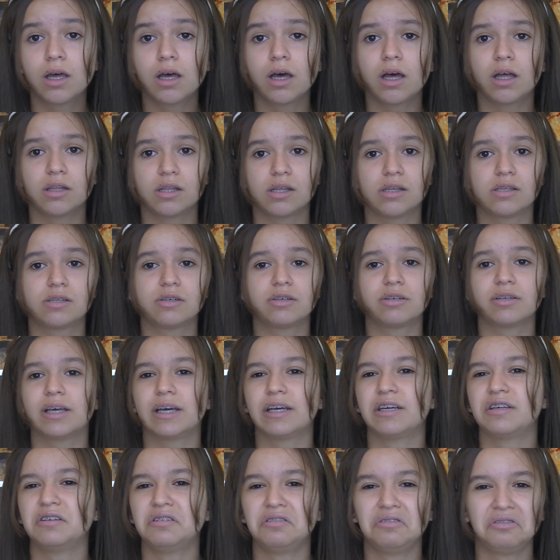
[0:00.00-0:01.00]
unless they're
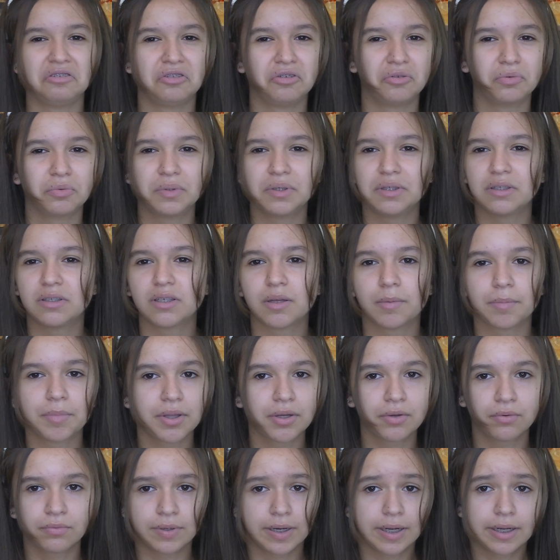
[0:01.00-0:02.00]
like doing
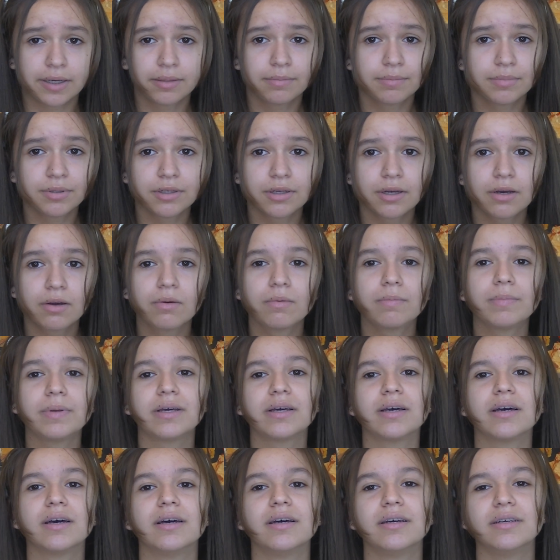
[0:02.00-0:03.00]
something random, you know,
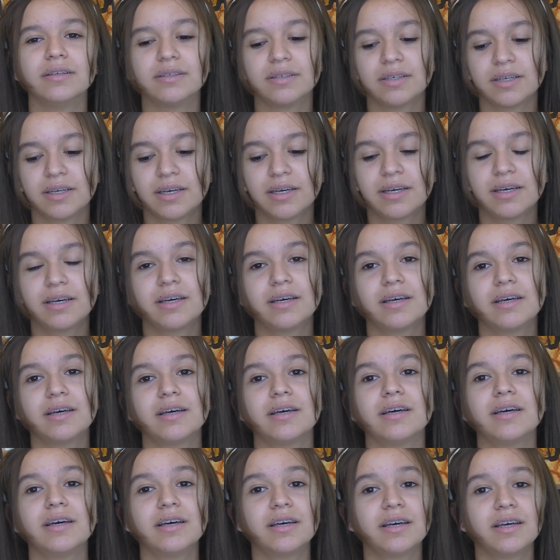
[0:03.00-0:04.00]
because
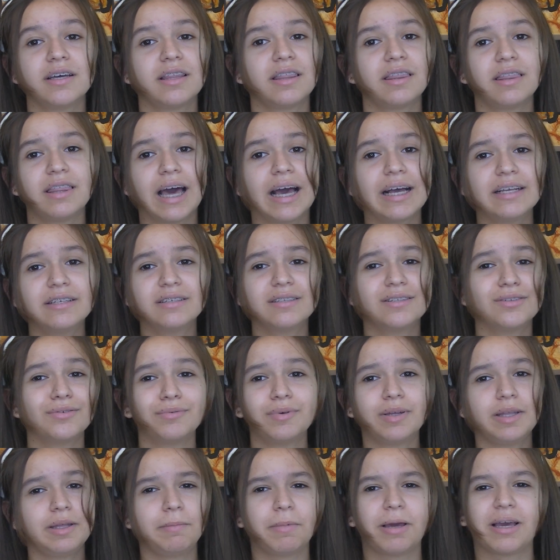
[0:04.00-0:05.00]
that doesn't
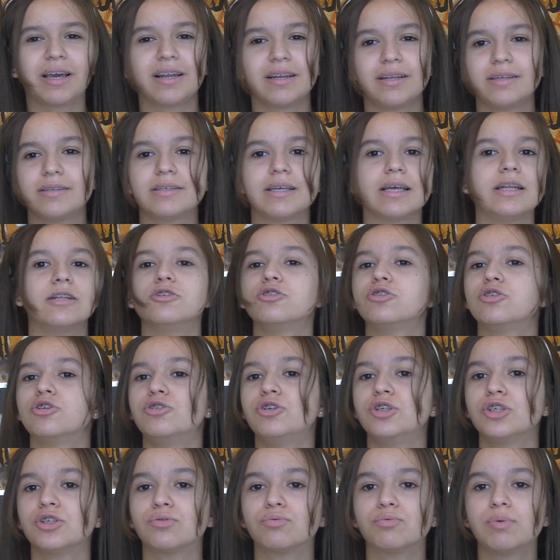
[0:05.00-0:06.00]
really make any sense. So
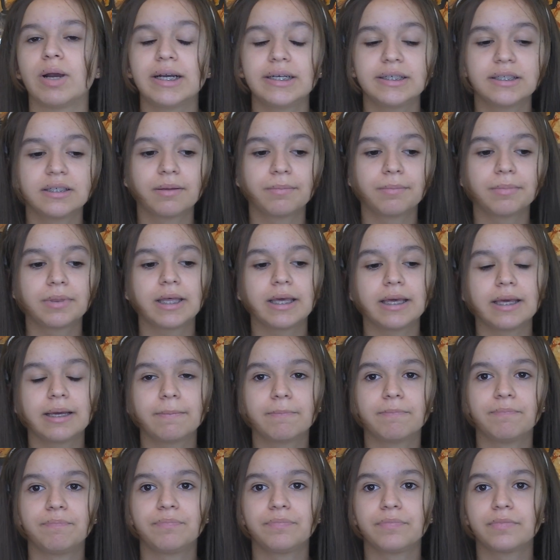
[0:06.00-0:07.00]
just write
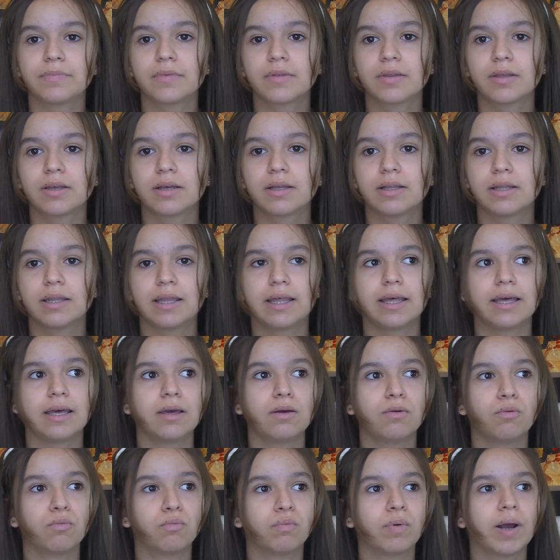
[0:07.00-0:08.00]
something
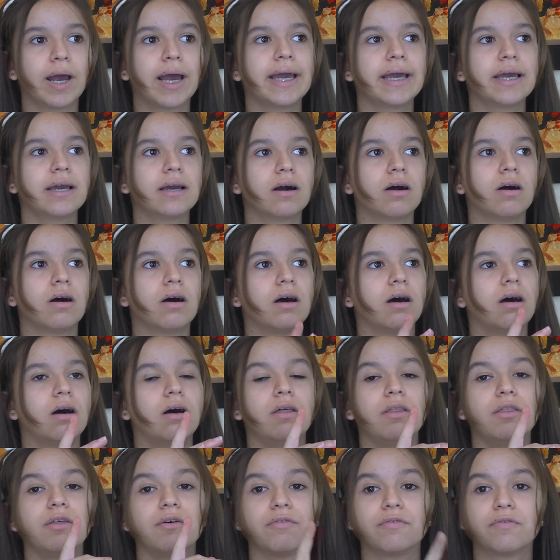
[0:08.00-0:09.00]
like write uh,
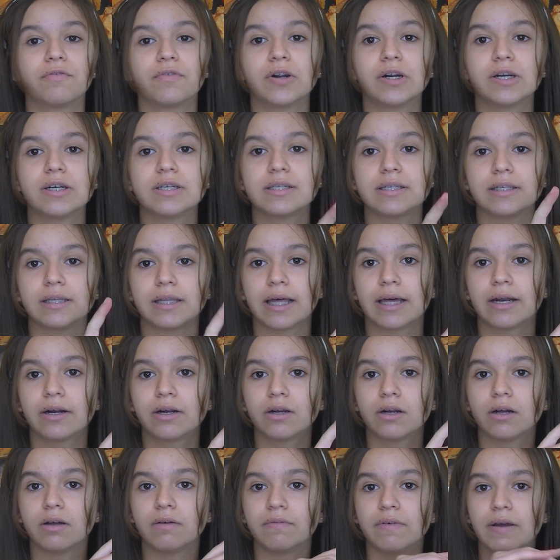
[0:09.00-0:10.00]
the first
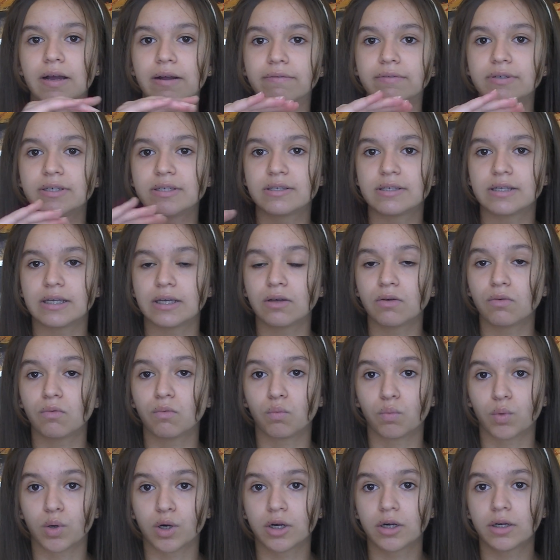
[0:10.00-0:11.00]
letter of every single
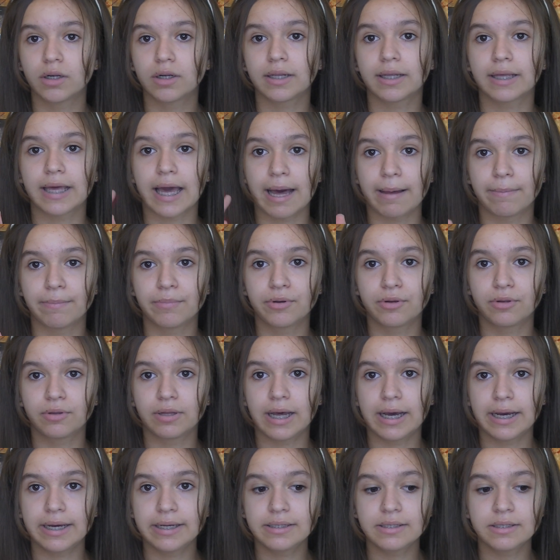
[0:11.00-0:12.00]
word
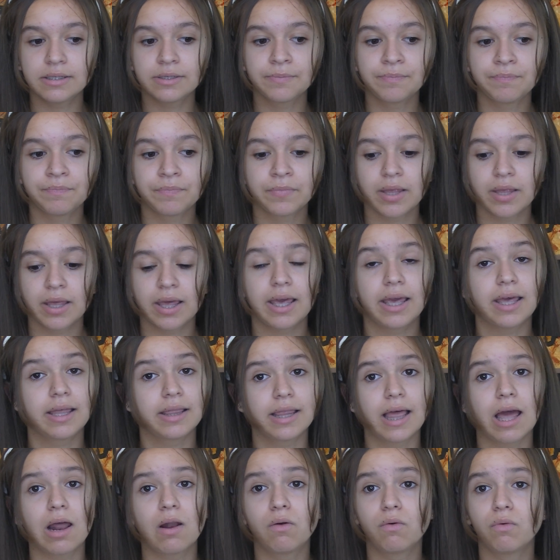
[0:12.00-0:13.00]
capitalized
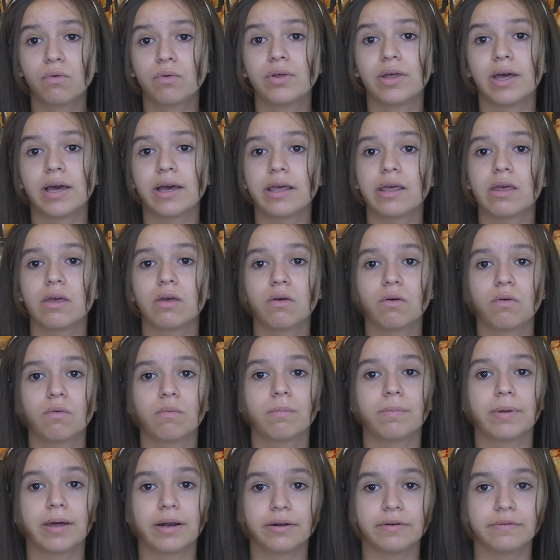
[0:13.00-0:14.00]
and that'll get you
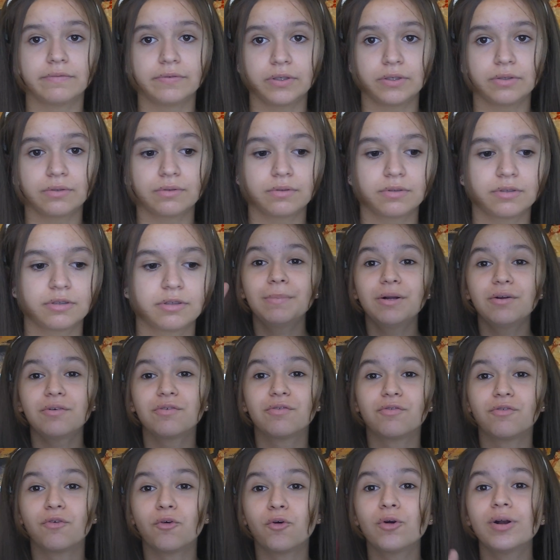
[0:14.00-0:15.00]
better views. Number
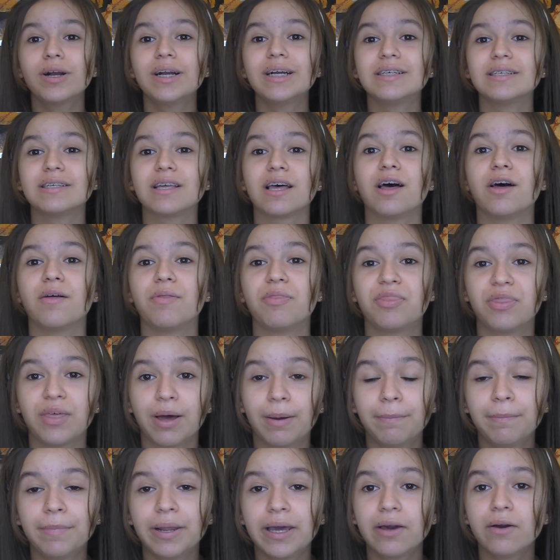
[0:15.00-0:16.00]
four is a
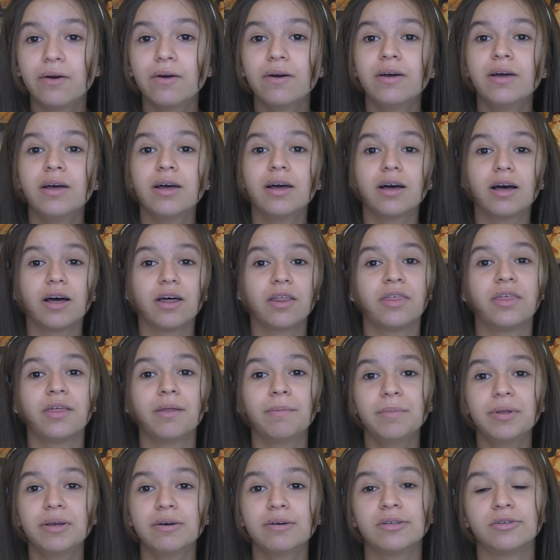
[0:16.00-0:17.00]
thumbnail. A
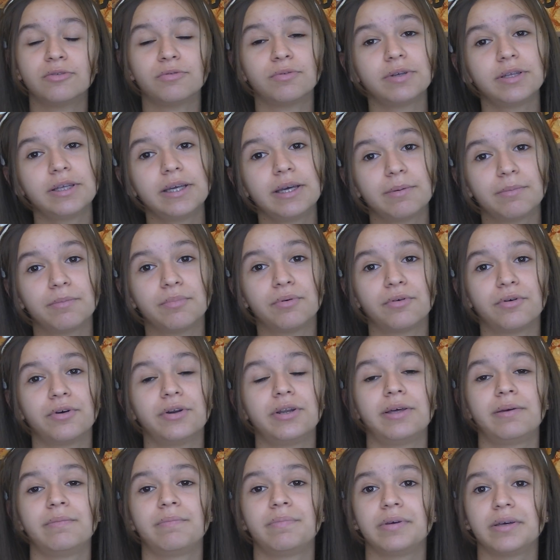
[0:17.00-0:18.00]
thumbnail is really
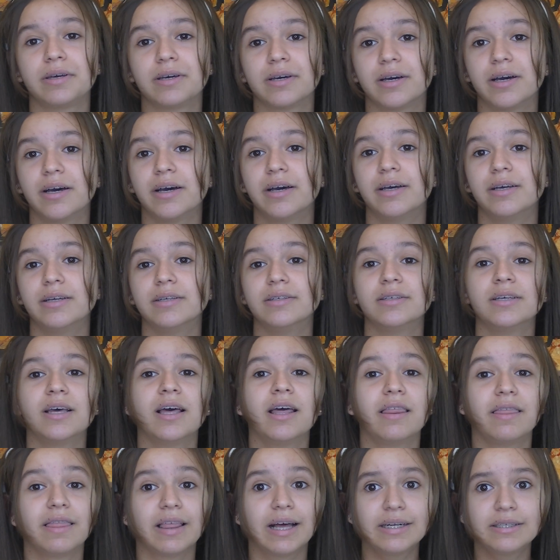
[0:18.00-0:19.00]
important because
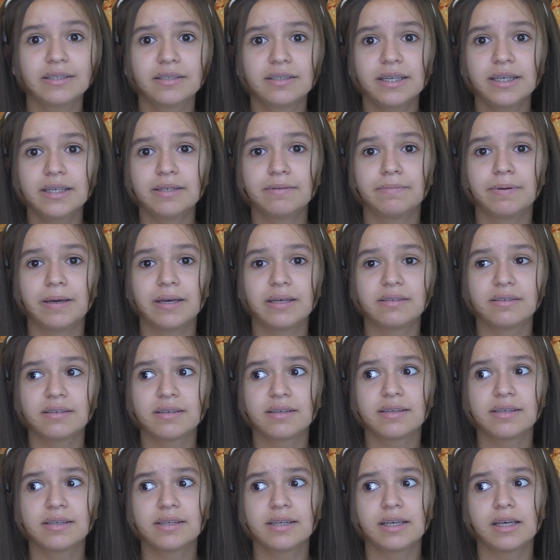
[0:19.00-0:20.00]
that's like
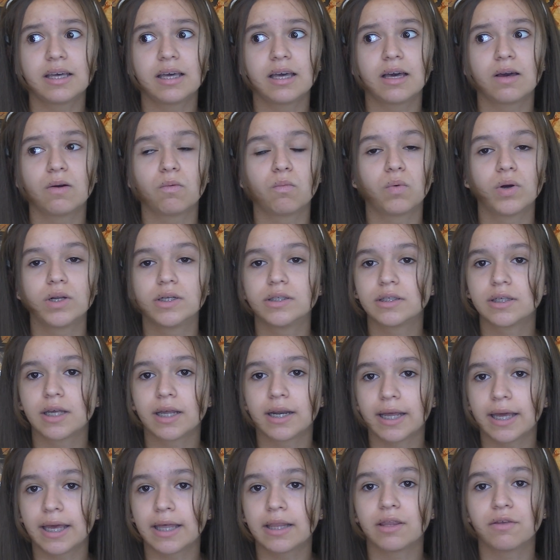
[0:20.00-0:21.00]
basically what's
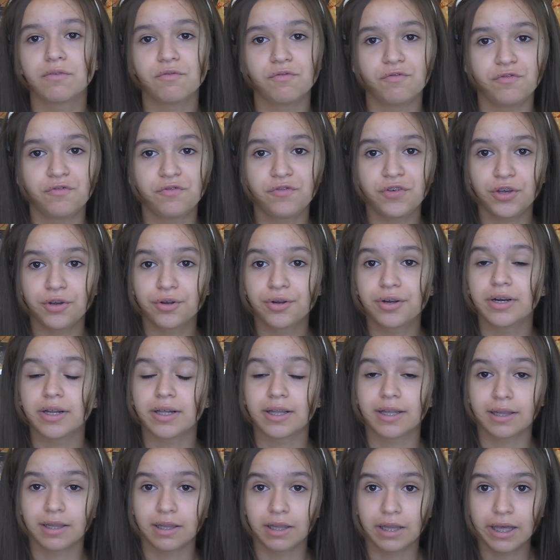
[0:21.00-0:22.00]
gonna get the viewer to
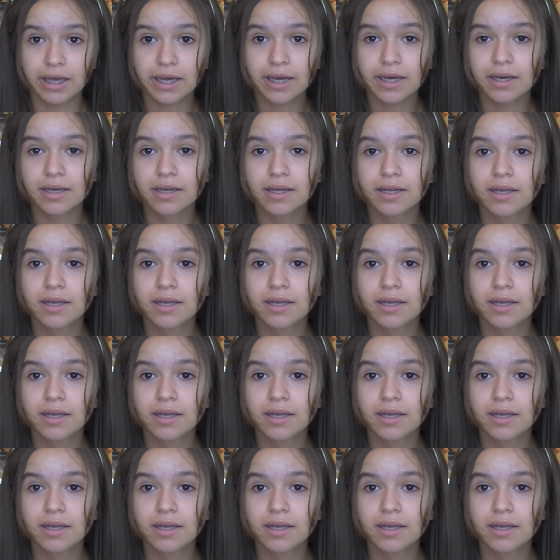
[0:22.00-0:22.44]
click.